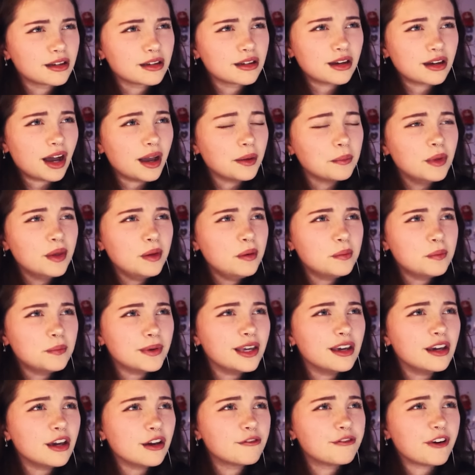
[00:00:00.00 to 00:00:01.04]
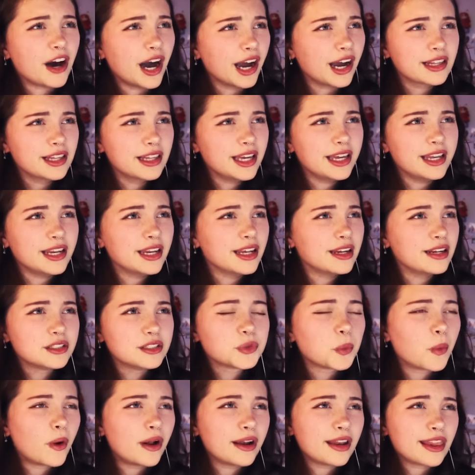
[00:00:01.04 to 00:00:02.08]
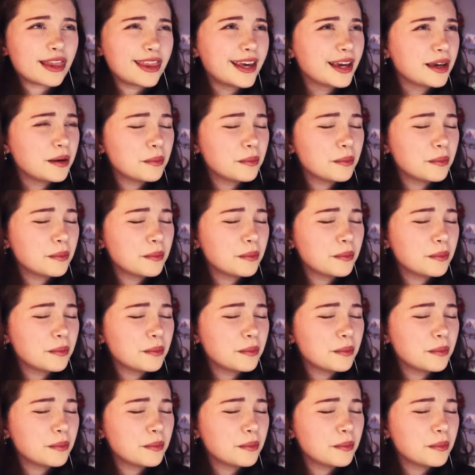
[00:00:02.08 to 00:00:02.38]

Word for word: I mean, being violated is one thing,